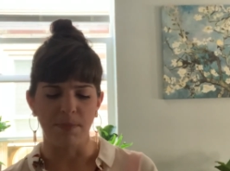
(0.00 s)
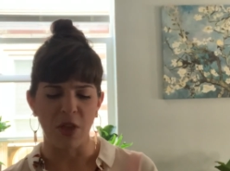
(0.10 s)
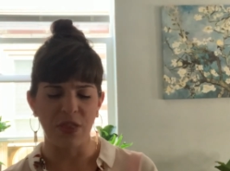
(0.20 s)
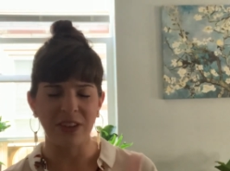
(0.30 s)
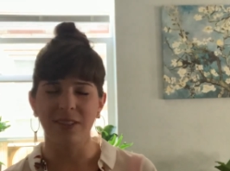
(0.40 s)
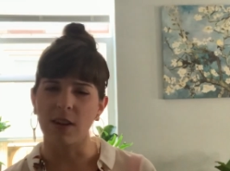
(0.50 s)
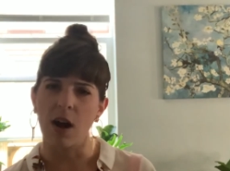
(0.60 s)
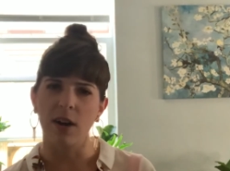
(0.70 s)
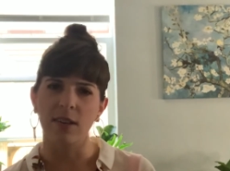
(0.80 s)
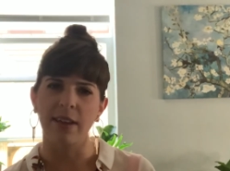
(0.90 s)
this
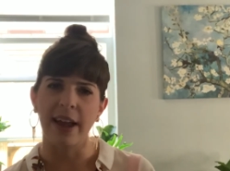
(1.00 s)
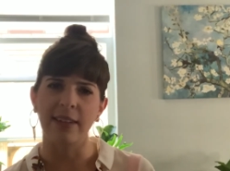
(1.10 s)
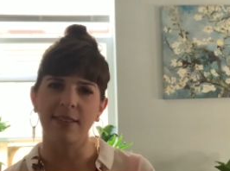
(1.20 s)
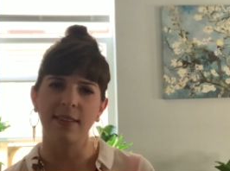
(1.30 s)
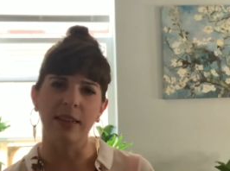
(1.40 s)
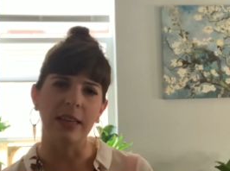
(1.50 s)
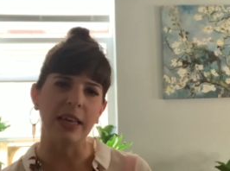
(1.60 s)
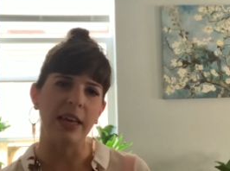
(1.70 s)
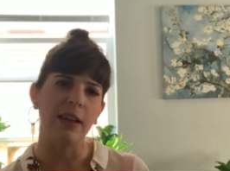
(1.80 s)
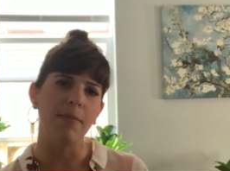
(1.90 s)
cigar tends to
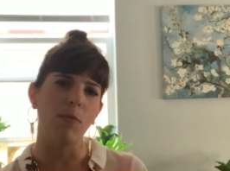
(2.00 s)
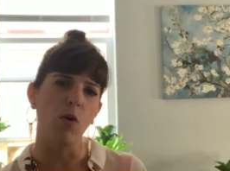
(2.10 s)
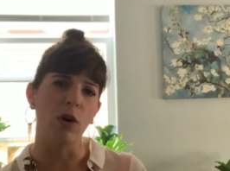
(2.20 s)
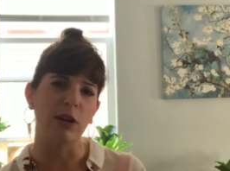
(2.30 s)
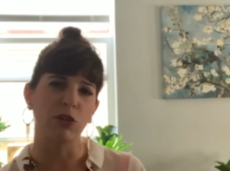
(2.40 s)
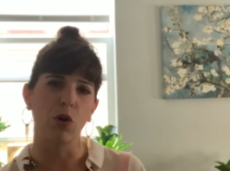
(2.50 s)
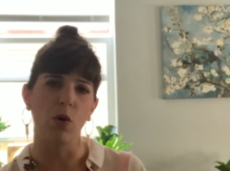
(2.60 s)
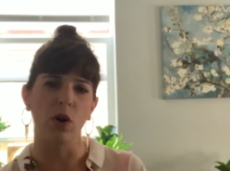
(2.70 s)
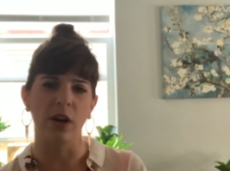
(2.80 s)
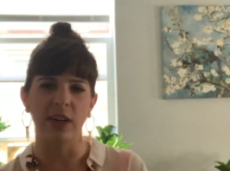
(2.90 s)
lean more
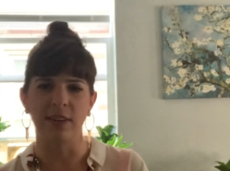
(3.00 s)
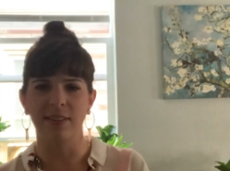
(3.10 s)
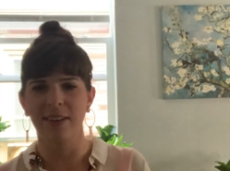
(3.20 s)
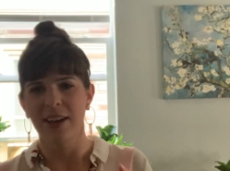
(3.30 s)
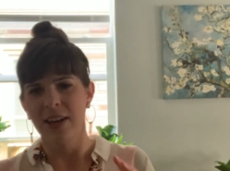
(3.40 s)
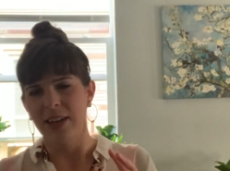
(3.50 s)
towards